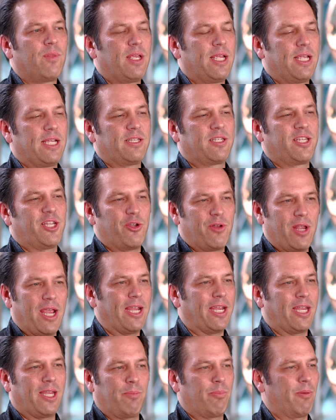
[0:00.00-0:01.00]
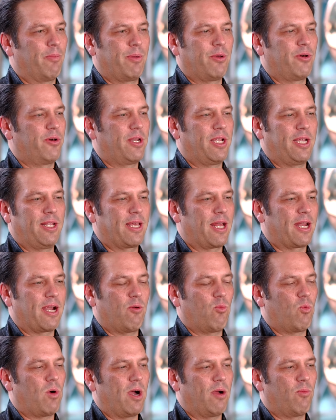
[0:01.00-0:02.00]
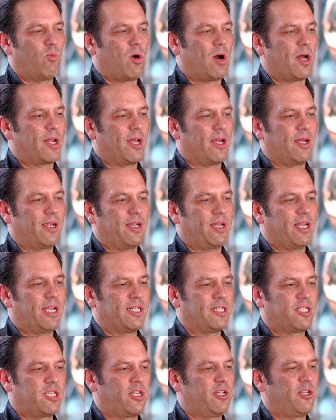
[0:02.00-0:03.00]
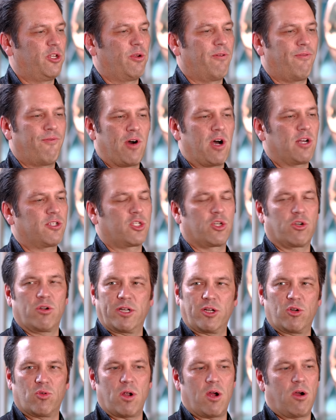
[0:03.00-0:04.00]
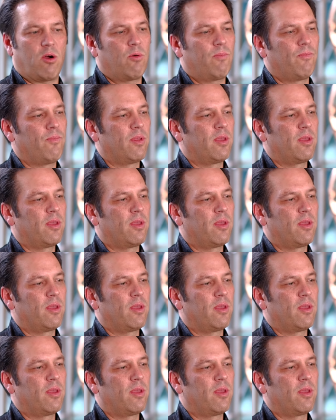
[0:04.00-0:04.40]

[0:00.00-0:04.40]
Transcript: is a unique capability that I, I want to continue to foster and grow.